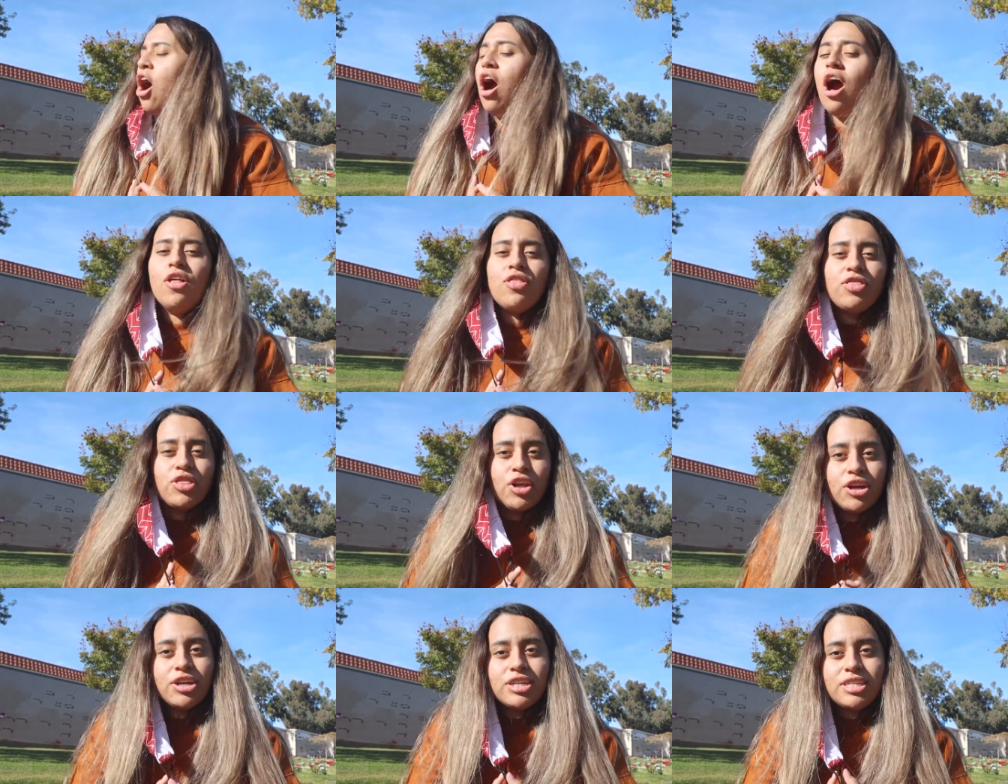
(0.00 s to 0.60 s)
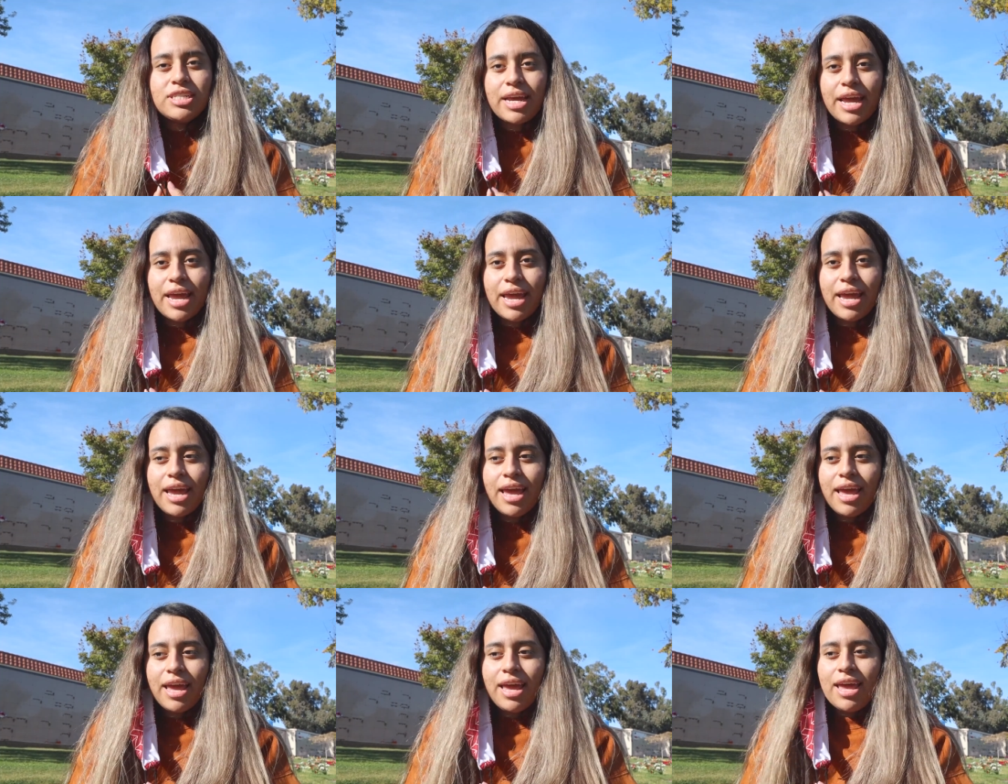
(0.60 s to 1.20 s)
On
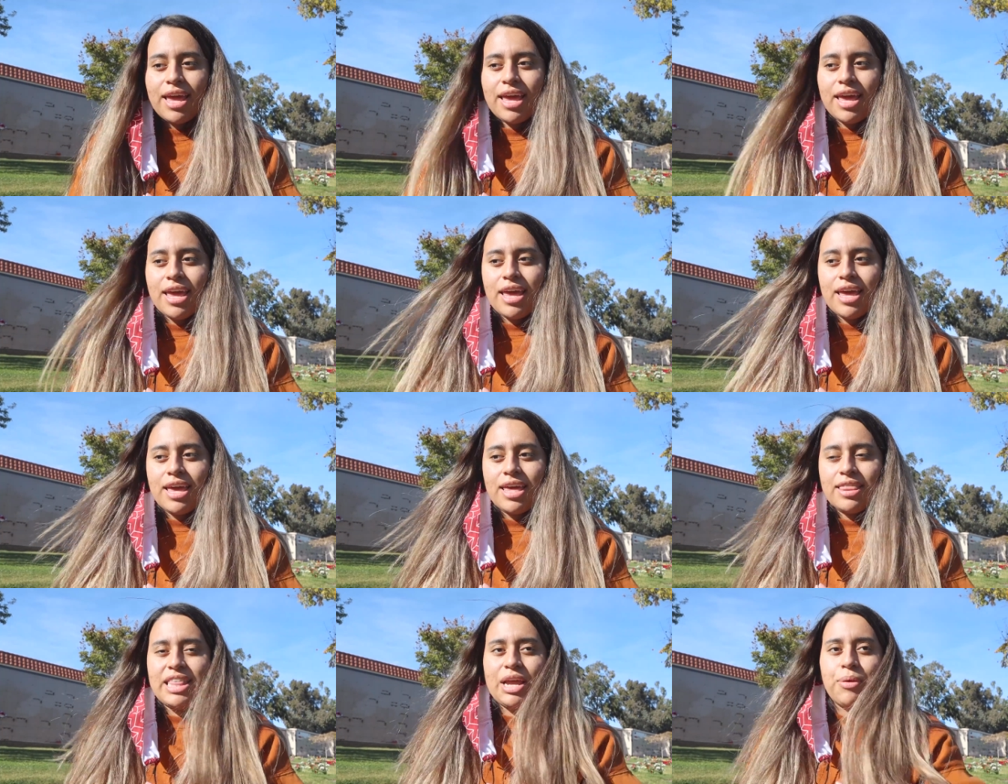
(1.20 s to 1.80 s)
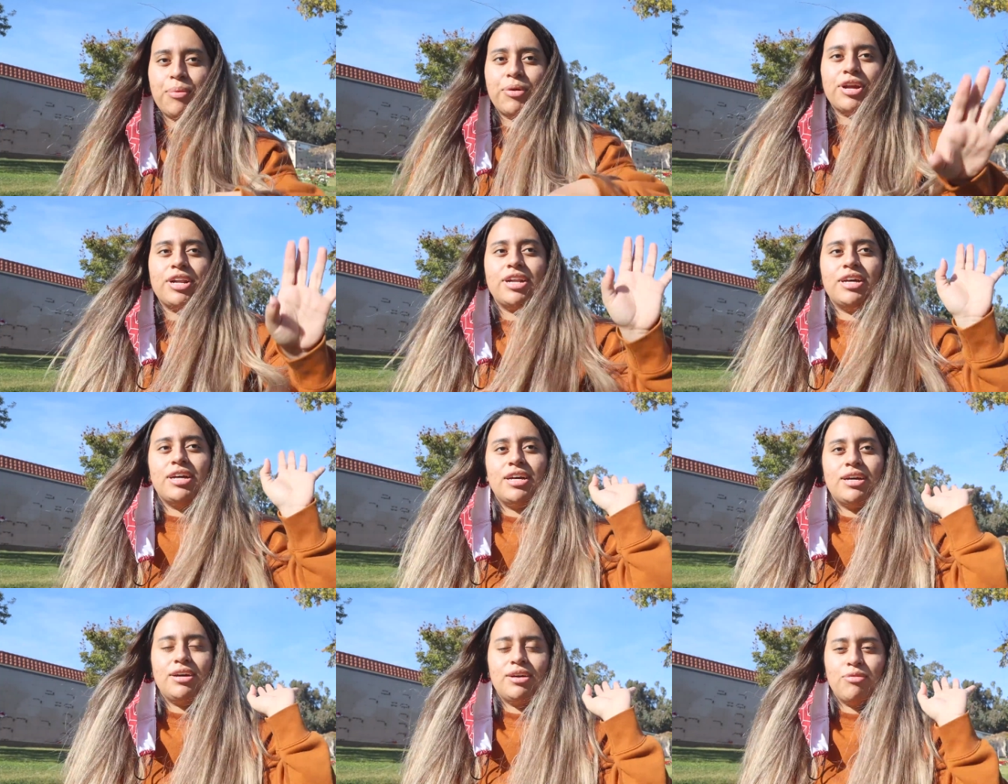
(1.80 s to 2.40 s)
Thursday, they were
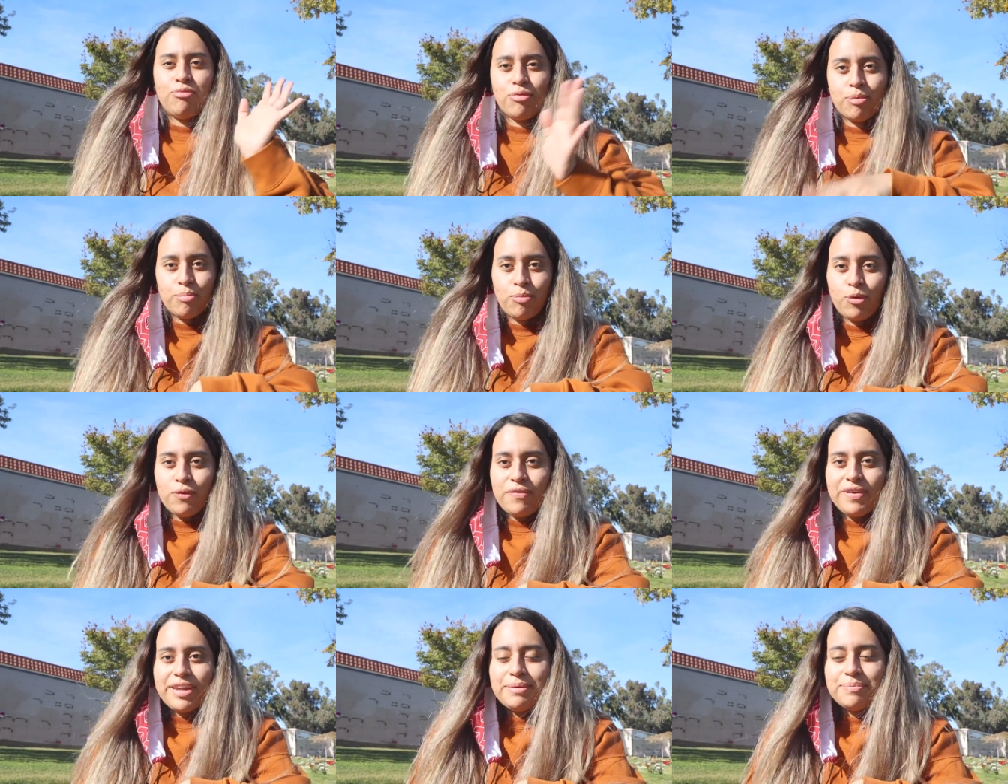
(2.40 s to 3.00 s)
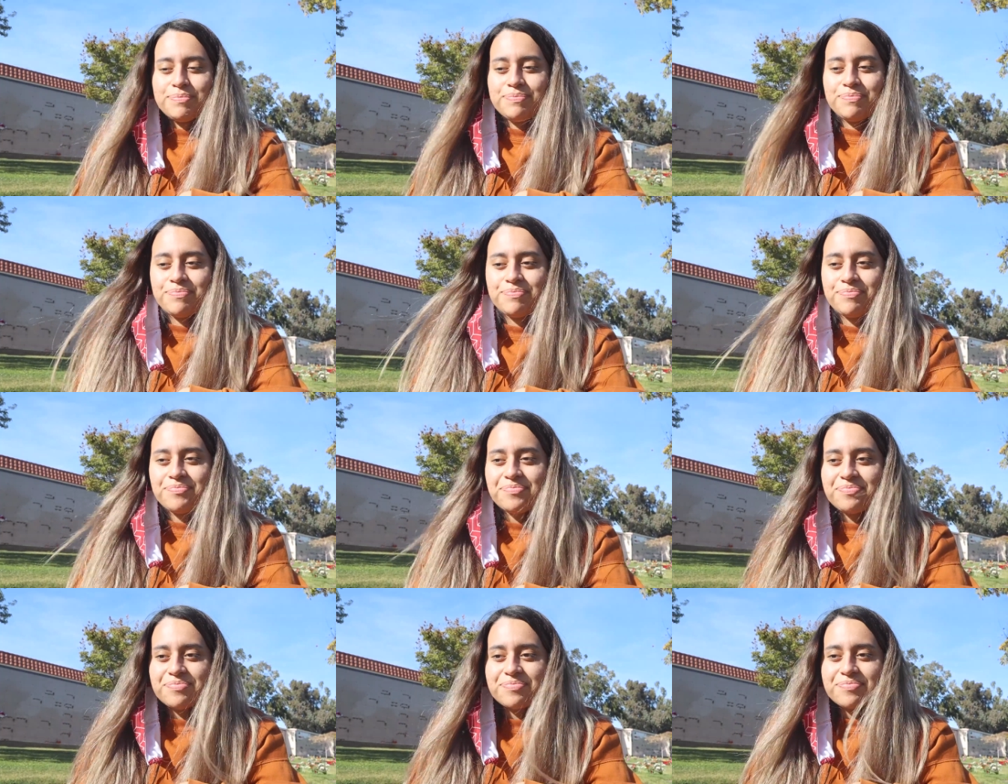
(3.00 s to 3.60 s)
gonna remove it
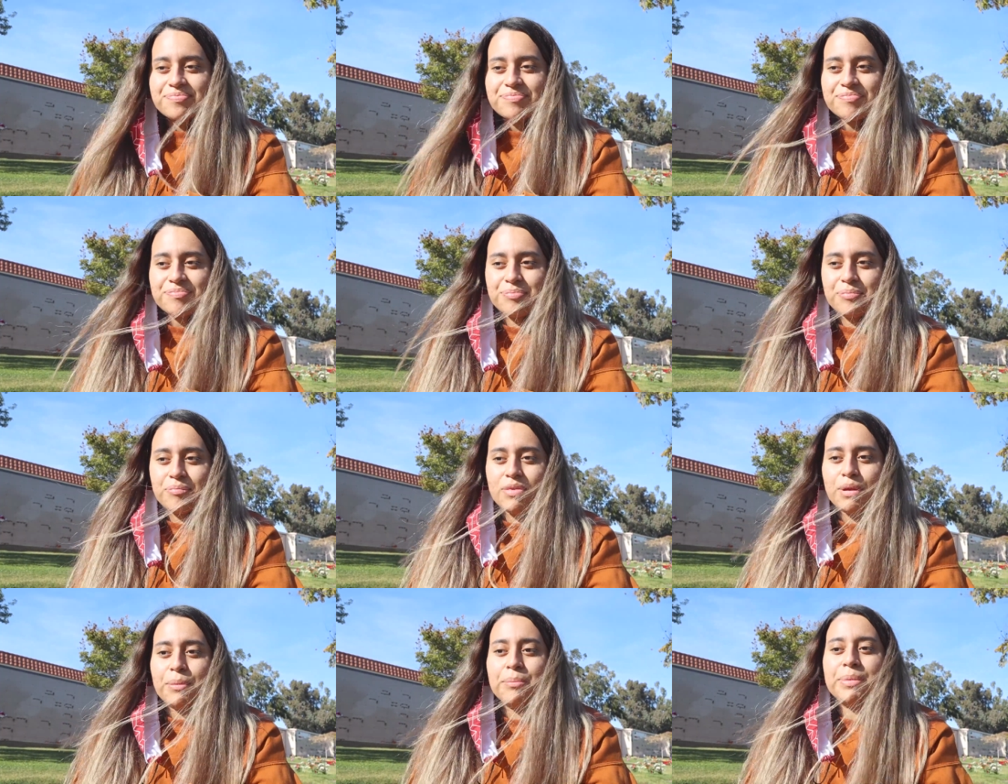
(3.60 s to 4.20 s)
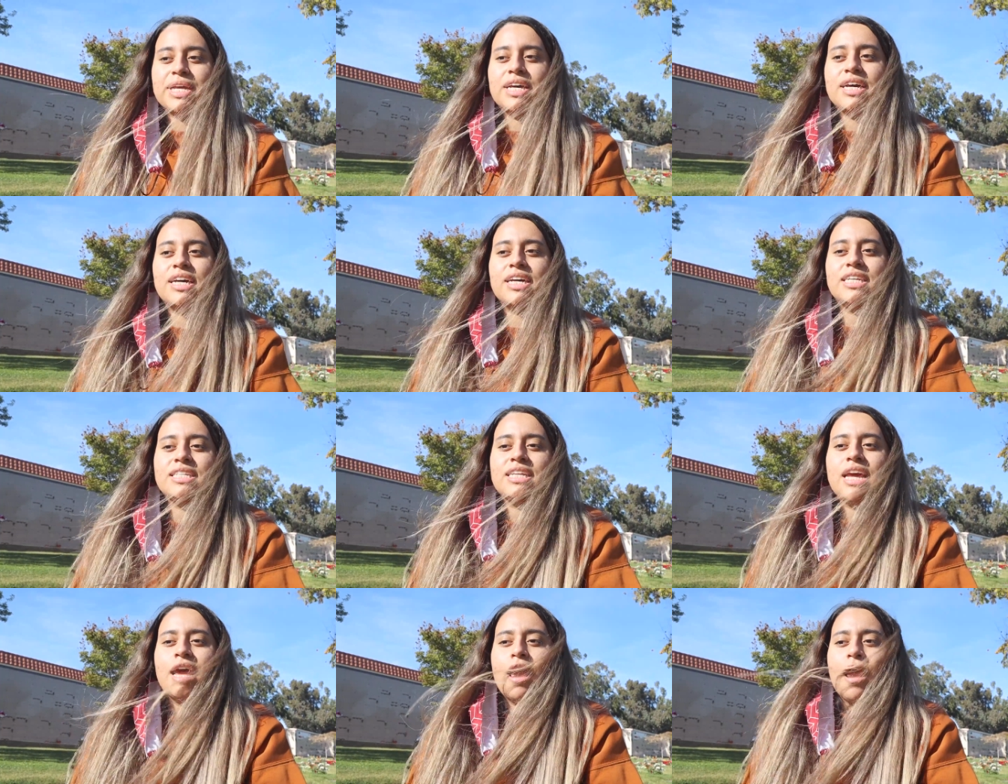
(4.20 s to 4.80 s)

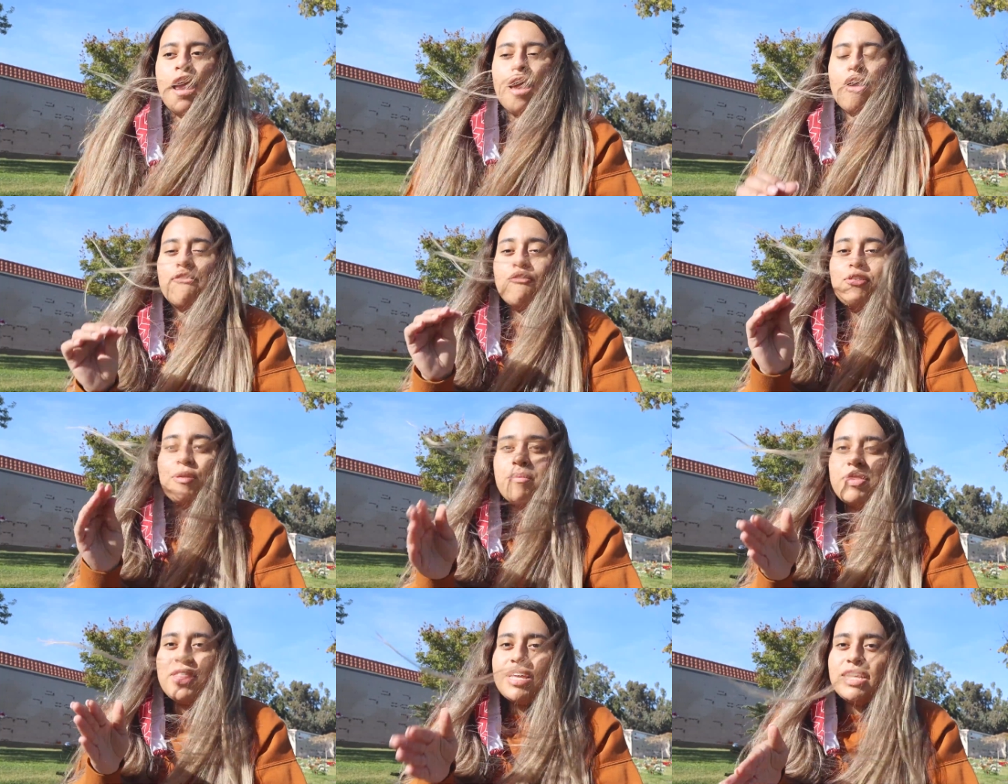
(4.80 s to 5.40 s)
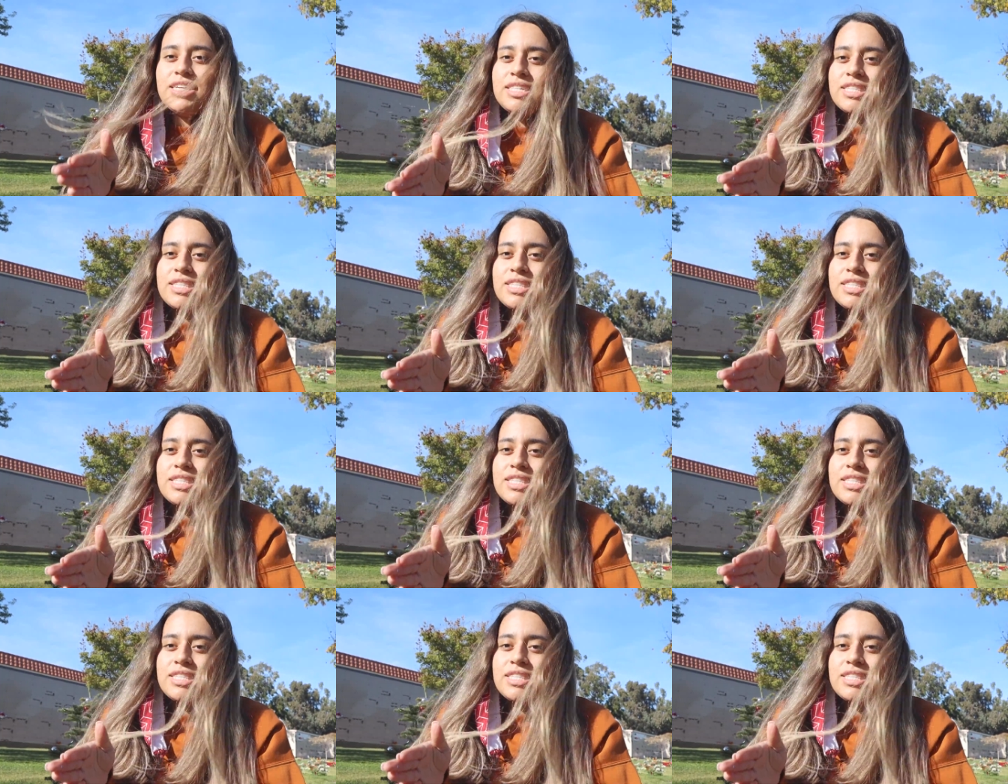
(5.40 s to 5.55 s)
because from this